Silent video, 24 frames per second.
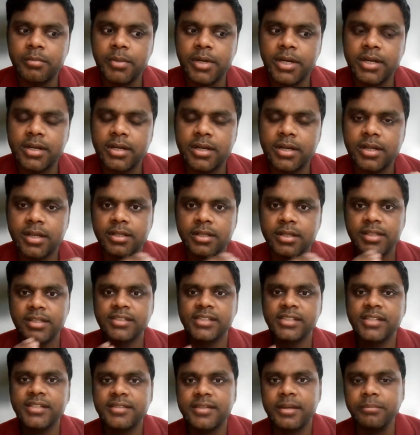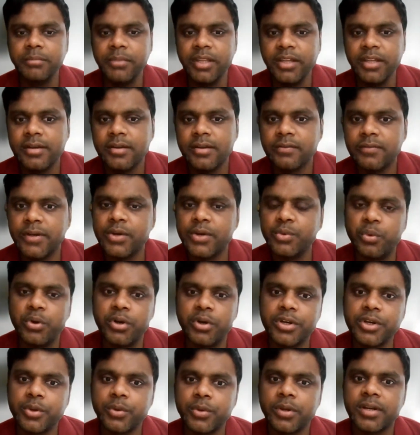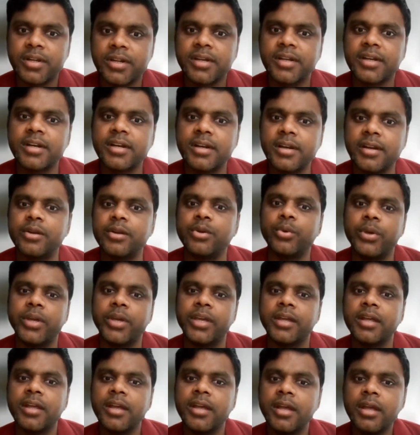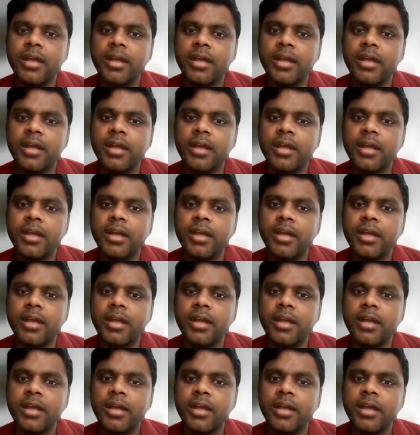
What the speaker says: But this is something different what you are currently doing.